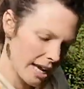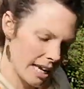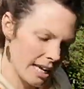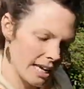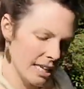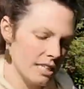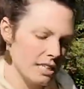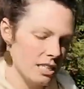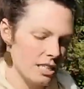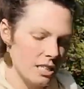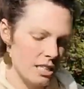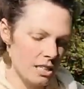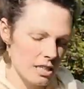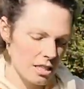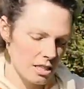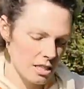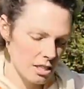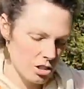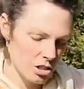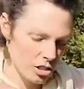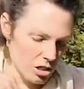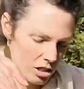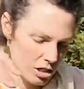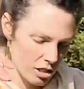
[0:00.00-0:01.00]
into the
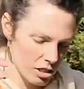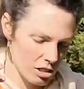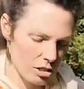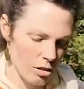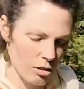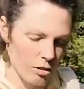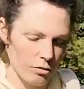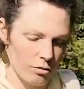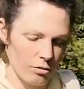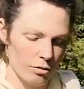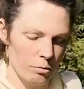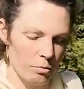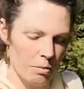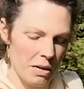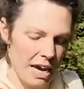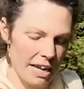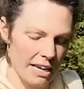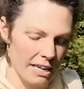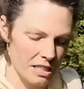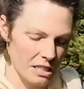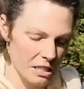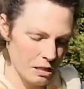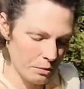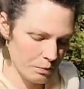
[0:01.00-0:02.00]
circuit of the
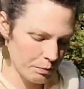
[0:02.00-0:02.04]
planet.